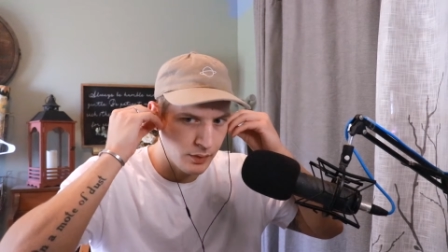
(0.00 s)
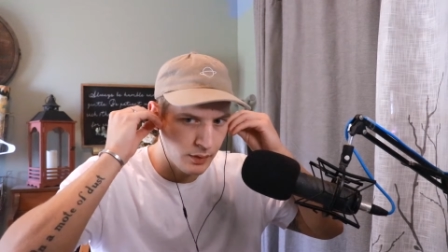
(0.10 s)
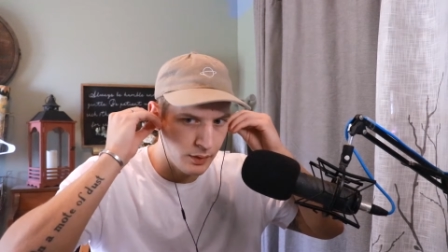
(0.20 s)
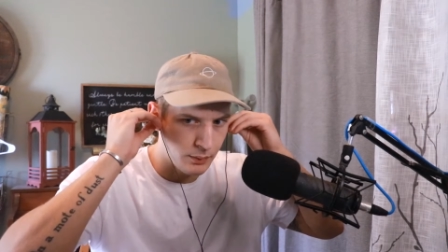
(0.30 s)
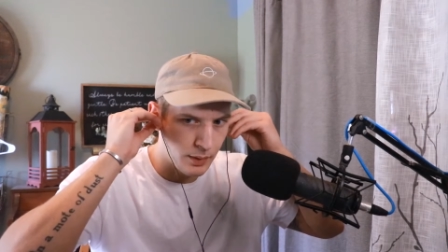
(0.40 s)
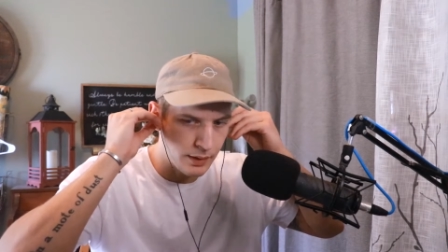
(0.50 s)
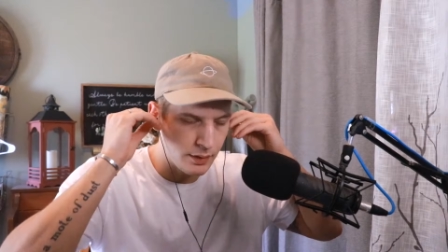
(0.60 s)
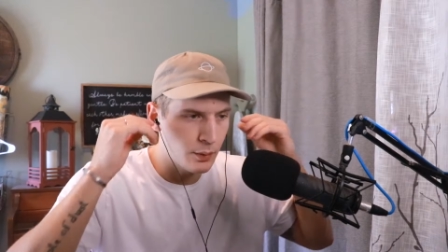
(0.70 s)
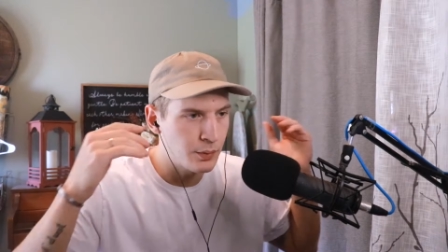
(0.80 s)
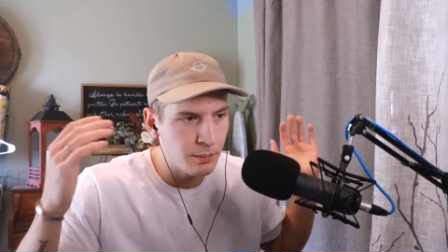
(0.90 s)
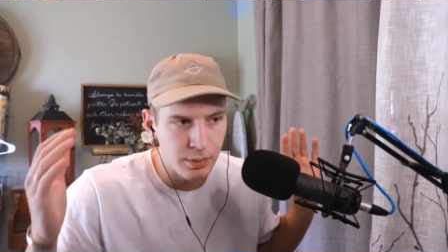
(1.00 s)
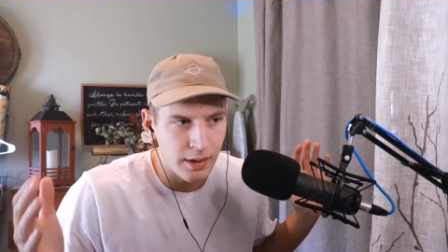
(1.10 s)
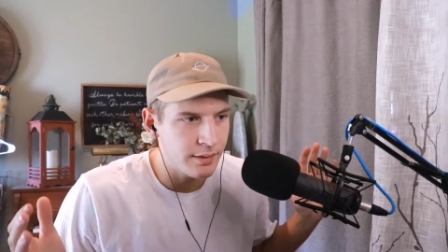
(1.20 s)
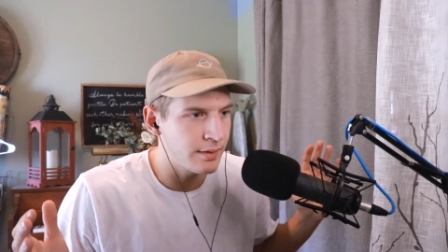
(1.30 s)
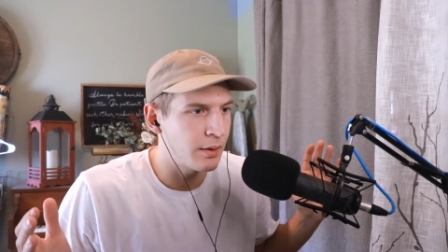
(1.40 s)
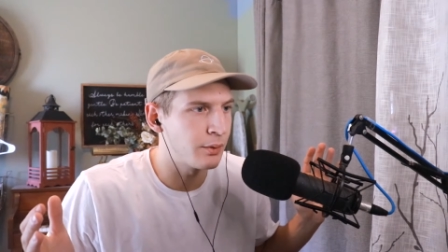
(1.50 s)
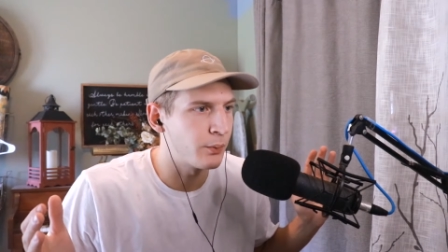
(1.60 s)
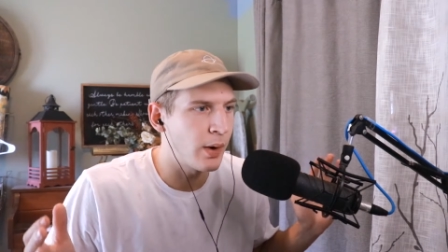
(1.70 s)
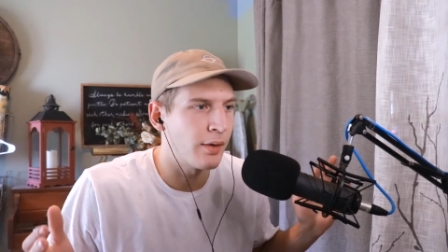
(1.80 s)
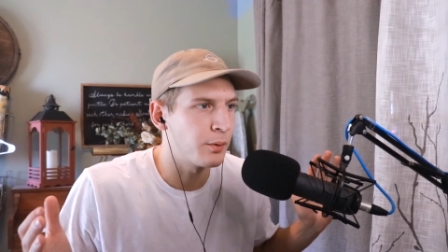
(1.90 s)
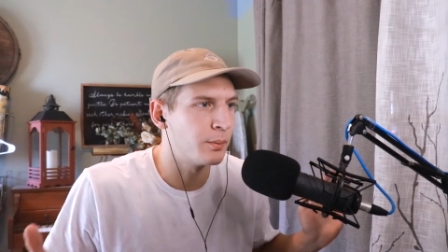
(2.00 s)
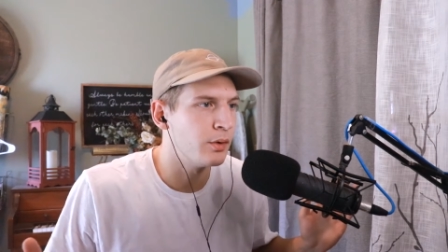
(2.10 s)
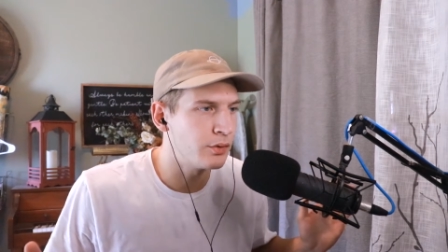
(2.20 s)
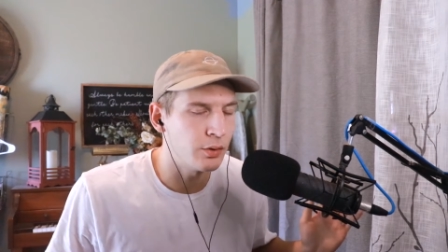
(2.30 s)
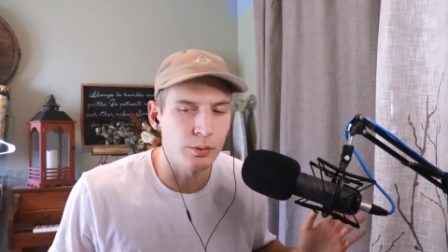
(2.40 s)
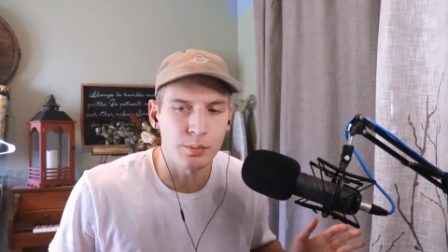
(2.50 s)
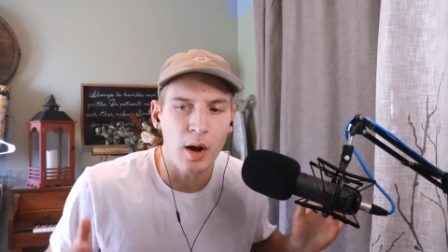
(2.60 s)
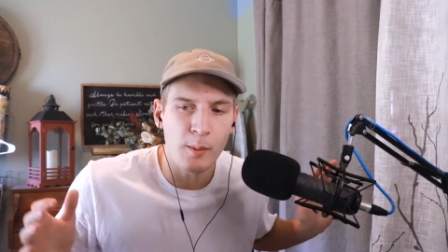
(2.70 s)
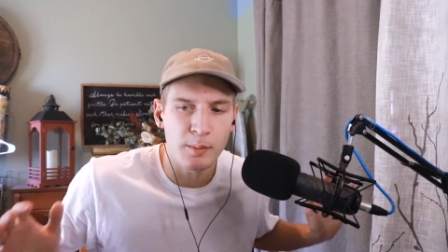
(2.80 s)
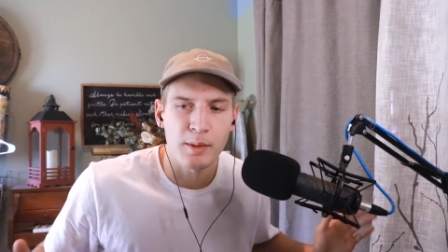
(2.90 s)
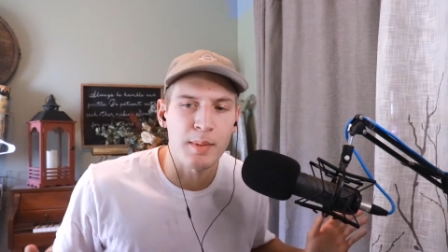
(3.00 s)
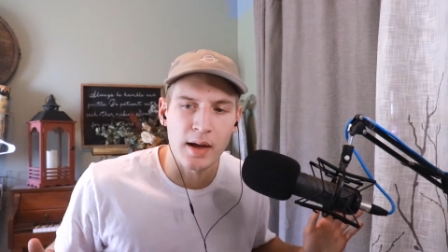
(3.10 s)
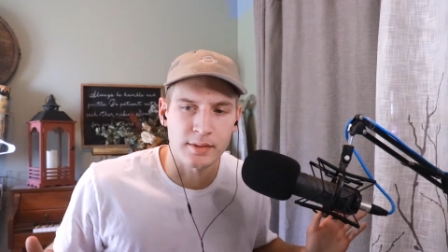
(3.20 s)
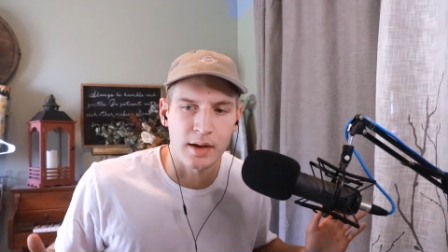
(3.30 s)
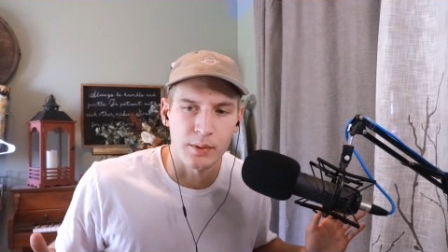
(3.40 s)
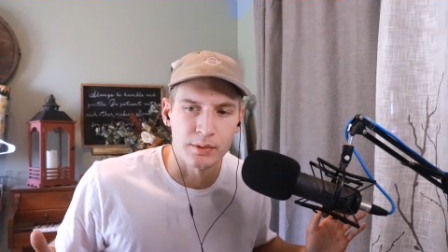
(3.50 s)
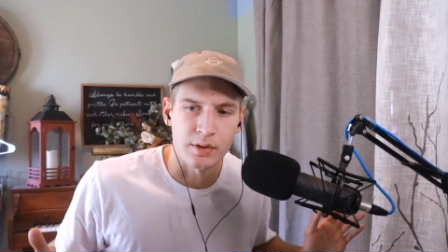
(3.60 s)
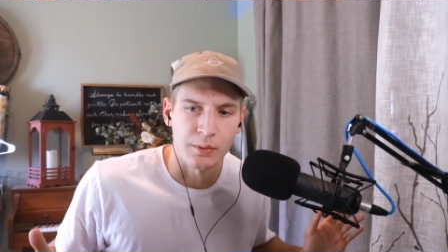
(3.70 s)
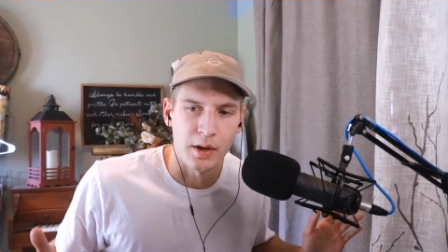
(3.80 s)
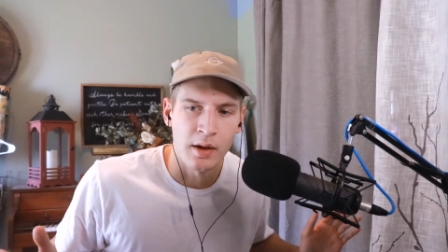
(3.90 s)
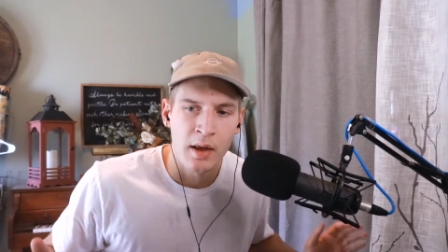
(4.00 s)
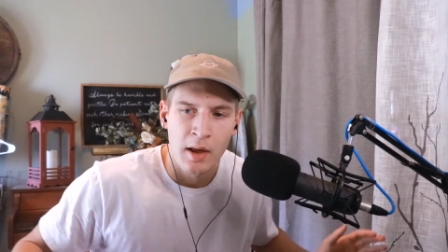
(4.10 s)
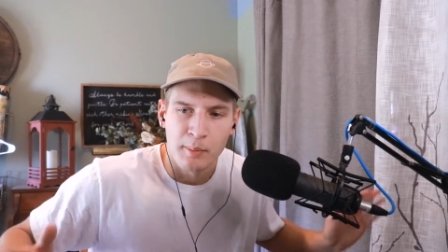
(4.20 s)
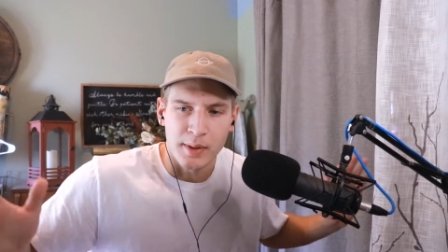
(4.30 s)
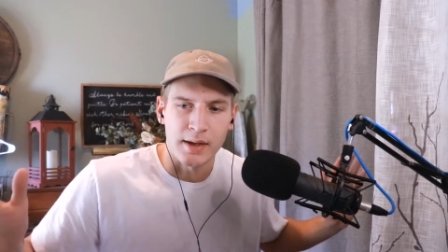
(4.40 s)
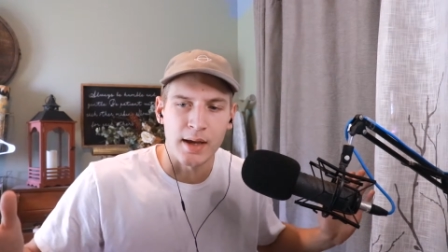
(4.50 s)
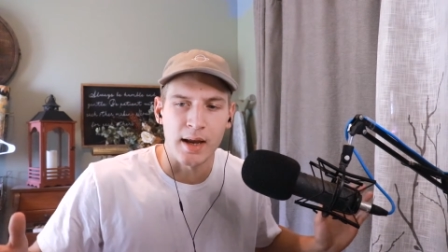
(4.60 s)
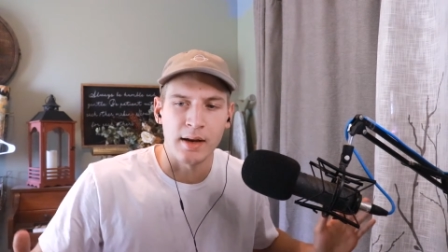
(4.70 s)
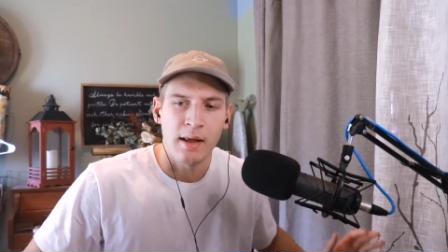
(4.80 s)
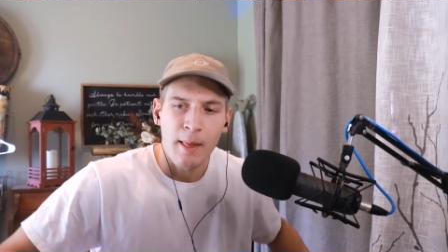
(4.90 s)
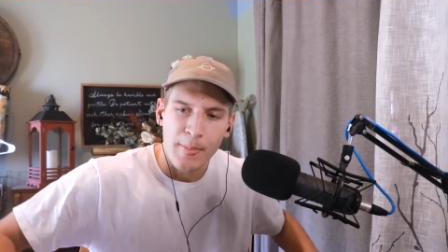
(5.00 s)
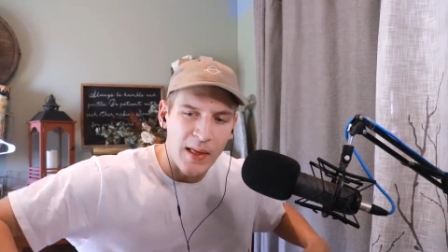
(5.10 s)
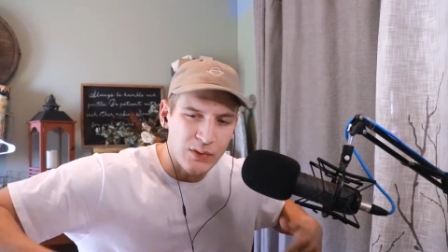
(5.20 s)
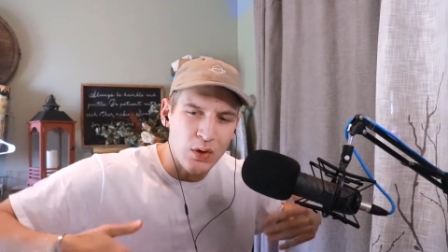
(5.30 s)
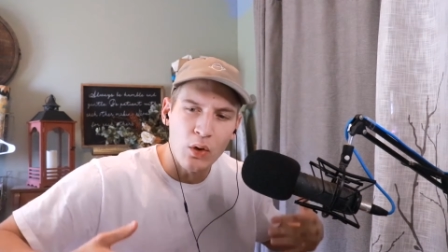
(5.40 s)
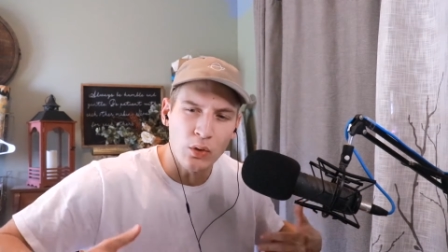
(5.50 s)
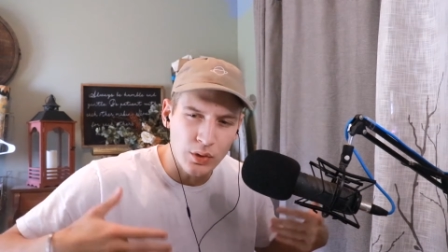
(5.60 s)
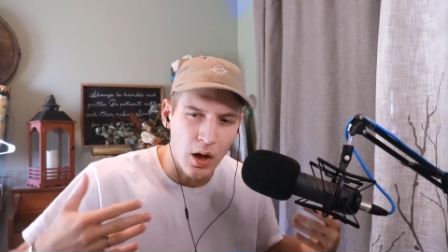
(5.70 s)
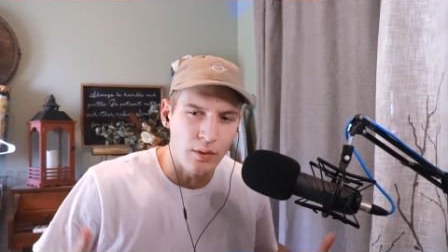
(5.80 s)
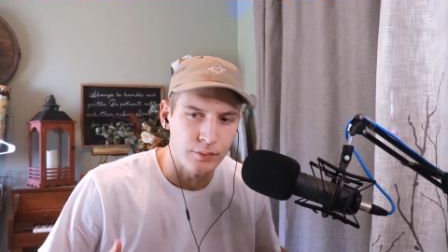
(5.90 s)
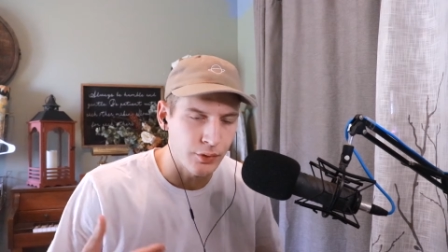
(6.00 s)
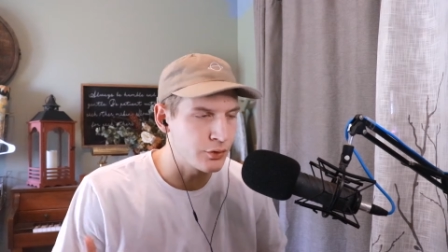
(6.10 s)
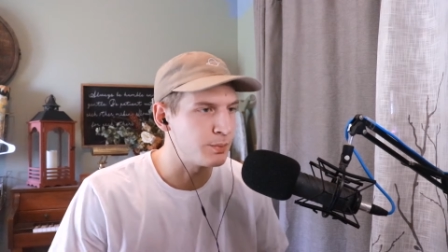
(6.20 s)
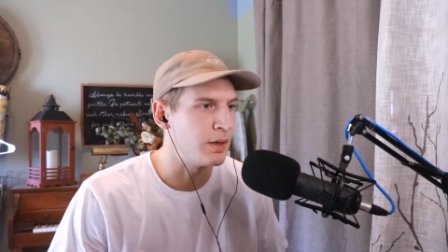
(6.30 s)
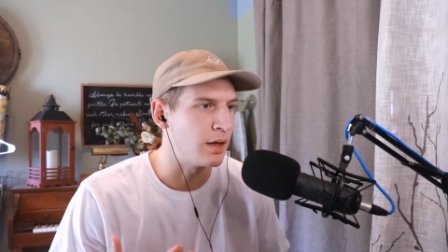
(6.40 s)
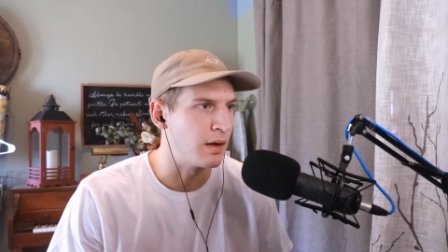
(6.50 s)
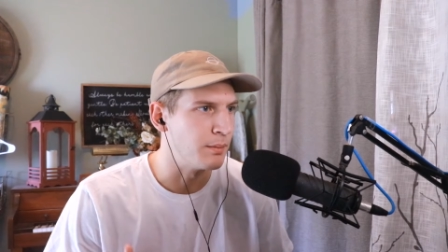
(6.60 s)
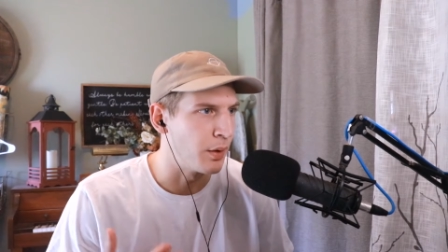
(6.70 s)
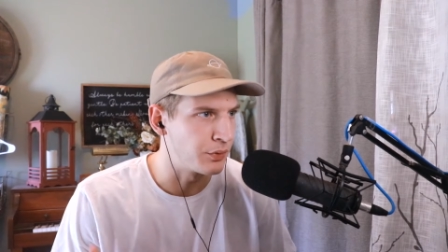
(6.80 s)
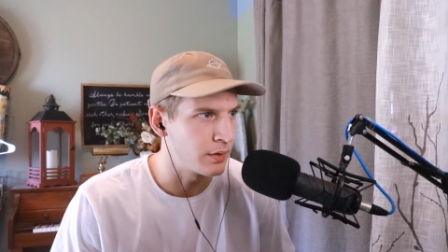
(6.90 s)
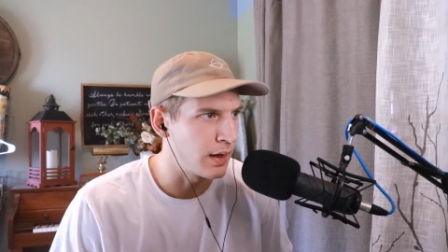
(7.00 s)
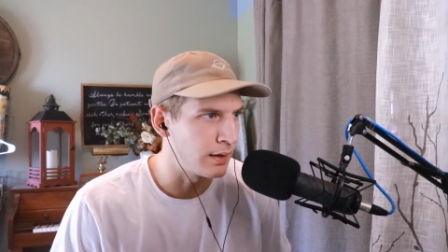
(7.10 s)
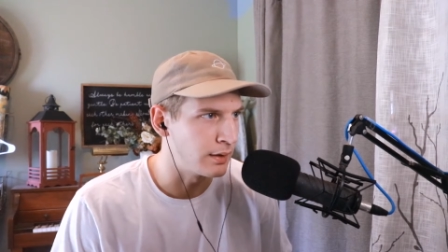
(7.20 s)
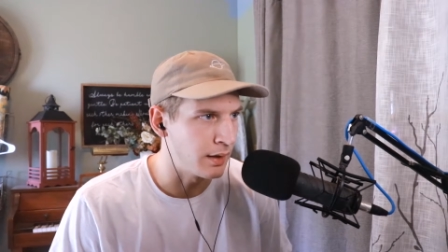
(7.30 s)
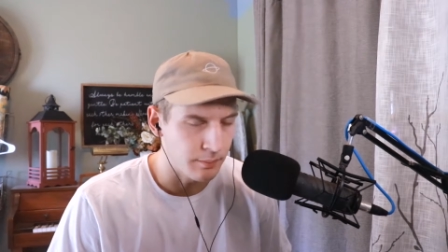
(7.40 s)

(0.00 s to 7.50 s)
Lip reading: All right. The only place that I would rather move to would probably be back to Arizona. But again, that's all comfort speaking, most likely.